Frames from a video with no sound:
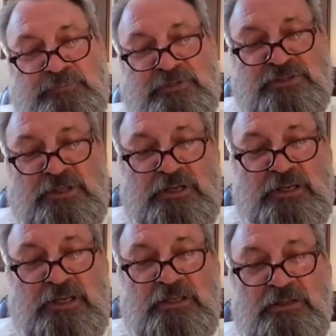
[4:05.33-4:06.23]

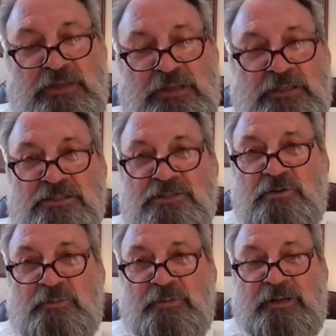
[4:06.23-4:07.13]
study that is
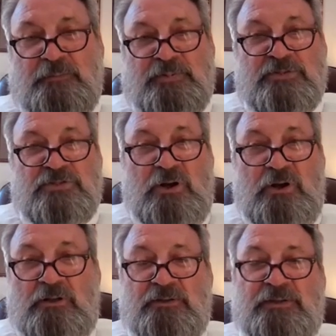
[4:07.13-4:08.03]
going to encompass
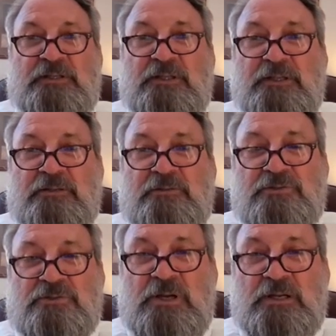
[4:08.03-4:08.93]
all the clinical
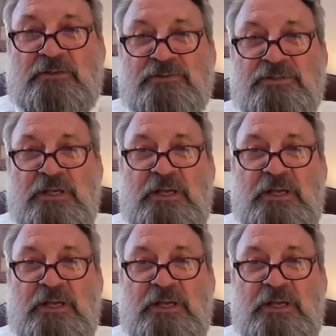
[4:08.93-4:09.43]
trials